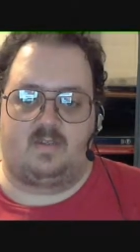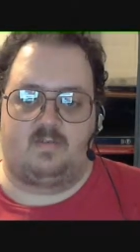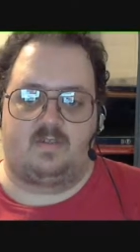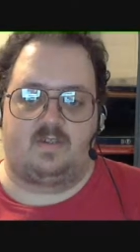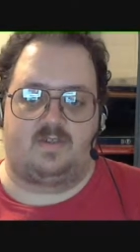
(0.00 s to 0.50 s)

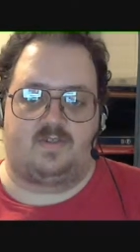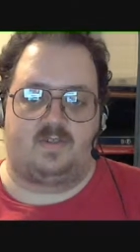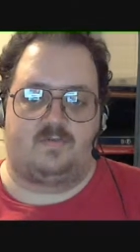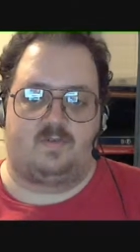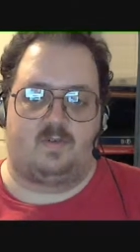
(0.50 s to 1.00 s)
Transformers is a G
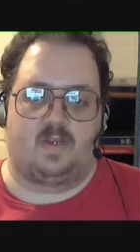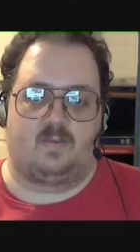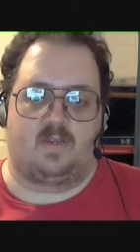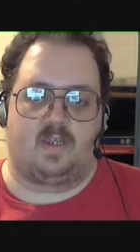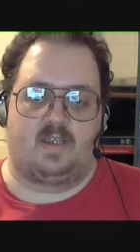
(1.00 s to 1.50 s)
four
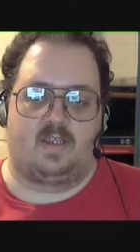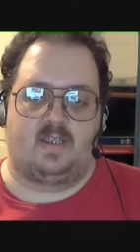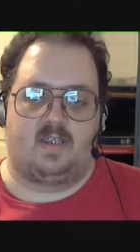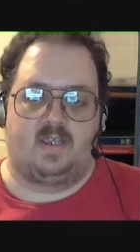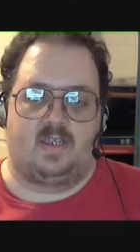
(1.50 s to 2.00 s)
webhead.
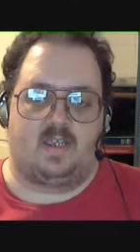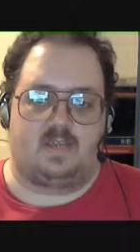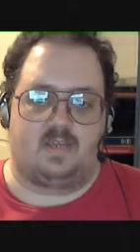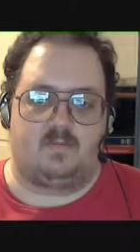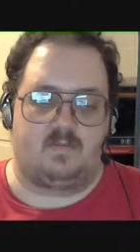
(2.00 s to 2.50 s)

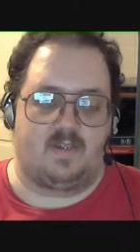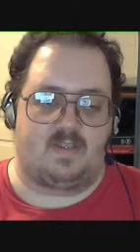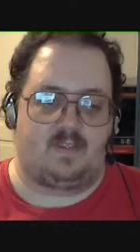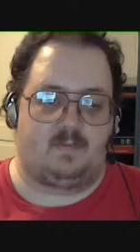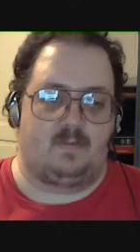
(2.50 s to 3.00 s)
Kind of
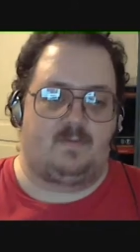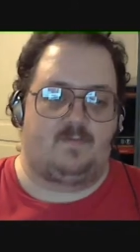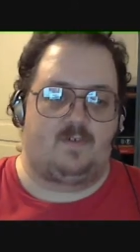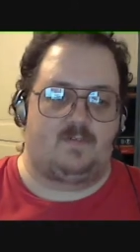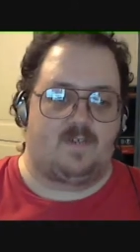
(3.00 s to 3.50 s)
messed up on my
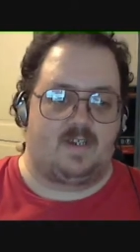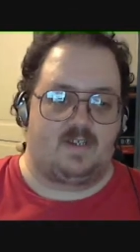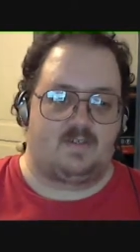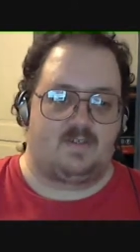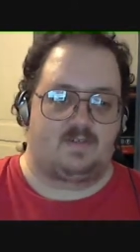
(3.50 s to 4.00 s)
first
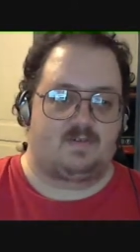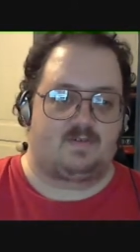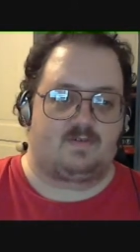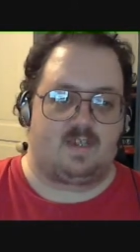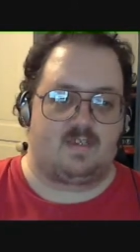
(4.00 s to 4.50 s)
video, so I'm
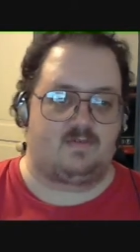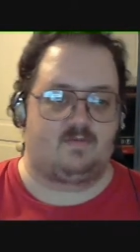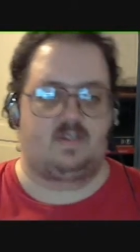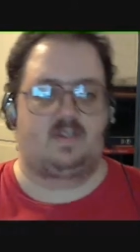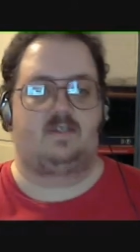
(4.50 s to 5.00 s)
going to try this
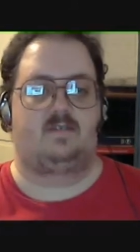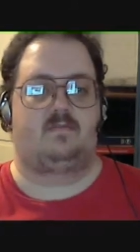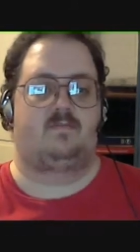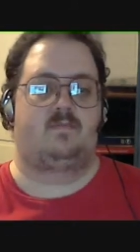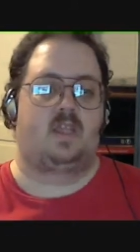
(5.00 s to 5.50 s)
one again.
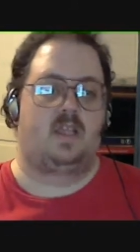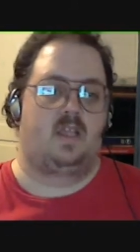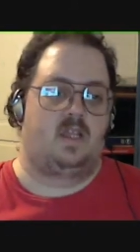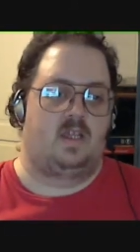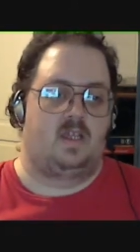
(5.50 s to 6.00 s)

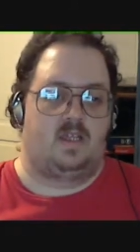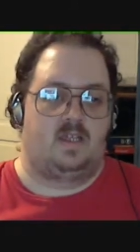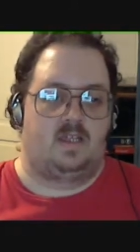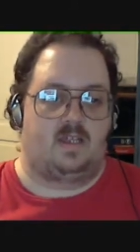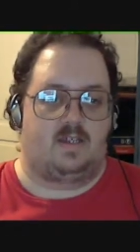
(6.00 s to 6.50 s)

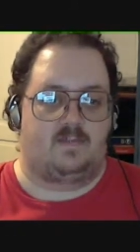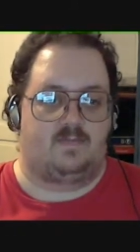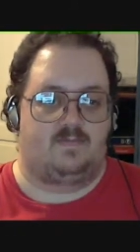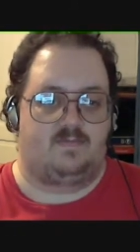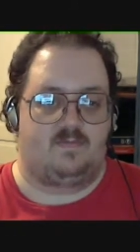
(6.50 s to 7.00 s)
Um,
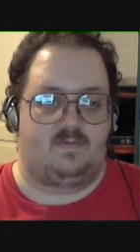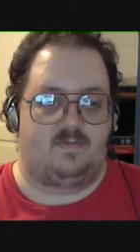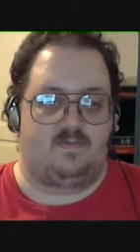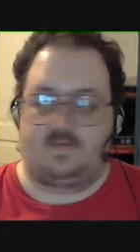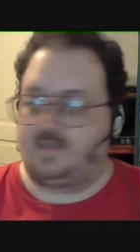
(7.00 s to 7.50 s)

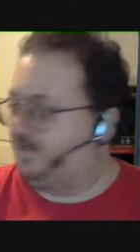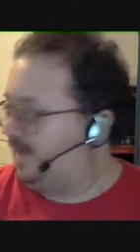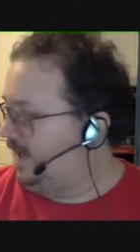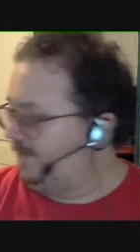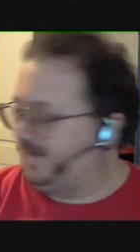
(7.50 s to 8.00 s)
see
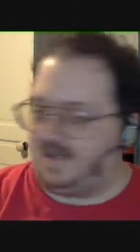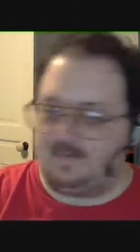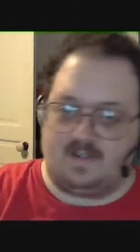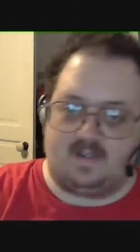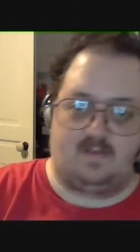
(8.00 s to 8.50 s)
behind me, I
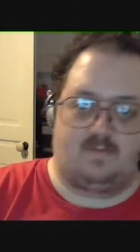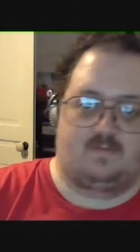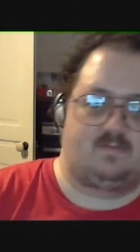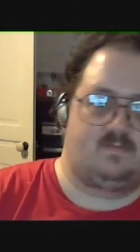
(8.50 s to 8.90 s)
got a whole